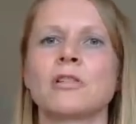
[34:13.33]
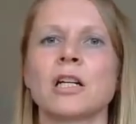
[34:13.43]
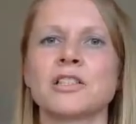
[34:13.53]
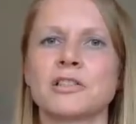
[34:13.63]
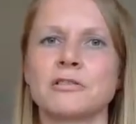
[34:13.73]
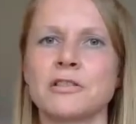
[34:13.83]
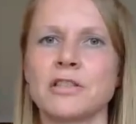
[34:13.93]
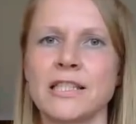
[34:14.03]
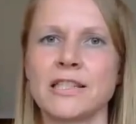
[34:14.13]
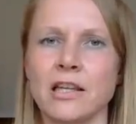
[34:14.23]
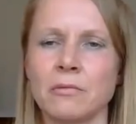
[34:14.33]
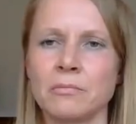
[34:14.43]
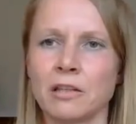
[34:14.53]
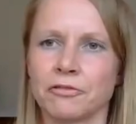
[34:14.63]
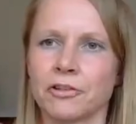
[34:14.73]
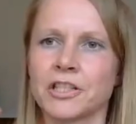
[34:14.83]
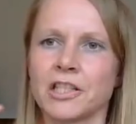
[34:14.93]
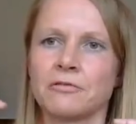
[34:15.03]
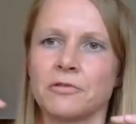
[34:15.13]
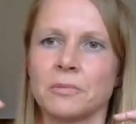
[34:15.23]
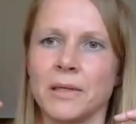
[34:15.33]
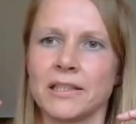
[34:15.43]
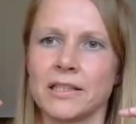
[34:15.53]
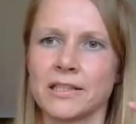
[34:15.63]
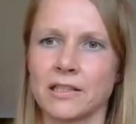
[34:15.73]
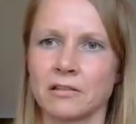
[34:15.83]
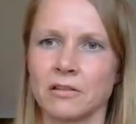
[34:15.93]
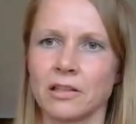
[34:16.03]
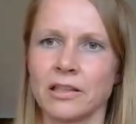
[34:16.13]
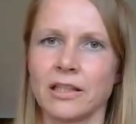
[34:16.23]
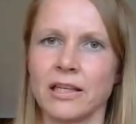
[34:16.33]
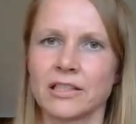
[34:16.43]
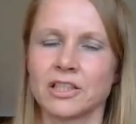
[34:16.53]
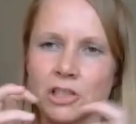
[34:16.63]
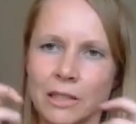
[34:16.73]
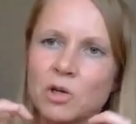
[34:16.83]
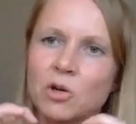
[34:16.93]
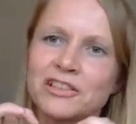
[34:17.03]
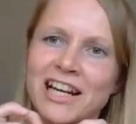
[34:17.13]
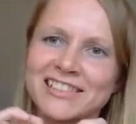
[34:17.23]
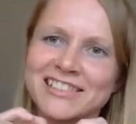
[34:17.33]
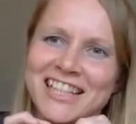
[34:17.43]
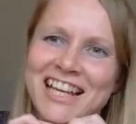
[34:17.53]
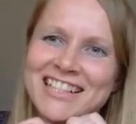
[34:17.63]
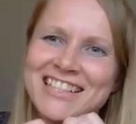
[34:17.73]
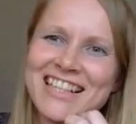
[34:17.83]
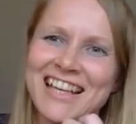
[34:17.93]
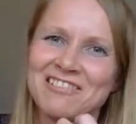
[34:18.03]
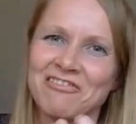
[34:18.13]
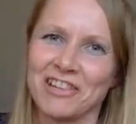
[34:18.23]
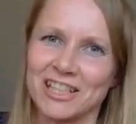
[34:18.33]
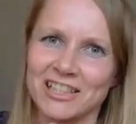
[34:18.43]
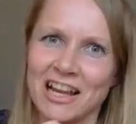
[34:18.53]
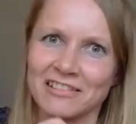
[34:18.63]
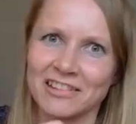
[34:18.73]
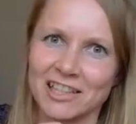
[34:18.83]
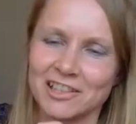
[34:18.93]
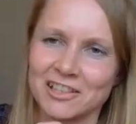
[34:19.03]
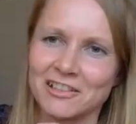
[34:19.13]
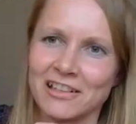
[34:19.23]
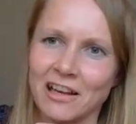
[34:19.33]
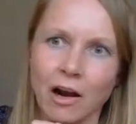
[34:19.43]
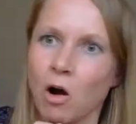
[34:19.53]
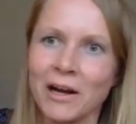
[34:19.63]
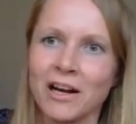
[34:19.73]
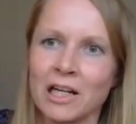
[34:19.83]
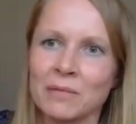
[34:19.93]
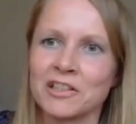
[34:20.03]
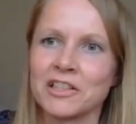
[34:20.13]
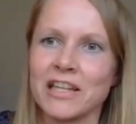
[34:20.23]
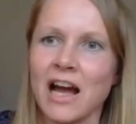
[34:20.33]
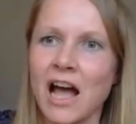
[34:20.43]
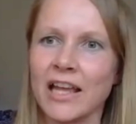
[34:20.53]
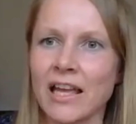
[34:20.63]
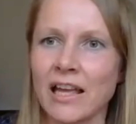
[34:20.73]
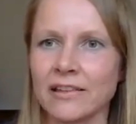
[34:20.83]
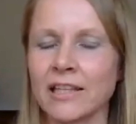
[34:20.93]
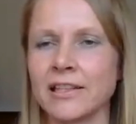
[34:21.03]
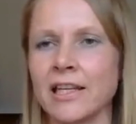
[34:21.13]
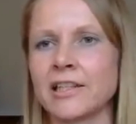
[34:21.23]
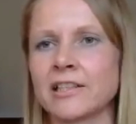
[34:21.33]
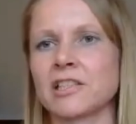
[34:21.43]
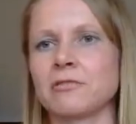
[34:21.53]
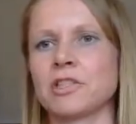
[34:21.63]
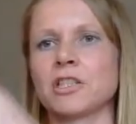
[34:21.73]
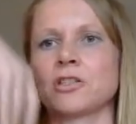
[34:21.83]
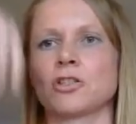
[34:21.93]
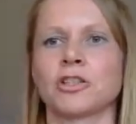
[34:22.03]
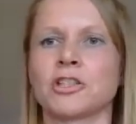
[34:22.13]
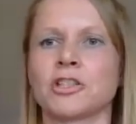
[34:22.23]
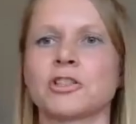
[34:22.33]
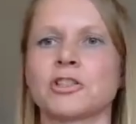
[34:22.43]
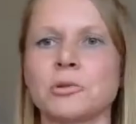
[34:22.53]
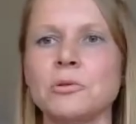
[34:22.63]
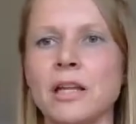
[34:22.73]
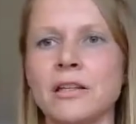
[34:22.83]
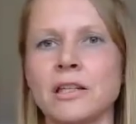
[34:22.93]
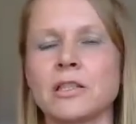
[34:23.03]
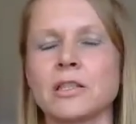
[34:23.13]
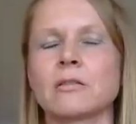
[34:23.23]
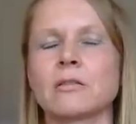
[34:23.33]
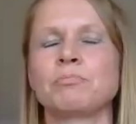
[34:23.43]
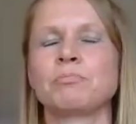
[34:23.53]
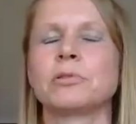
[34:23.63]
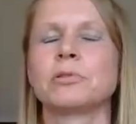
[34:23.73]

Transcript: rush through the system. That first there would be this suddenly extreme contractedness and fear and terror and like, oh my God, I'm gonna die. And then the energy would just surge through, and then just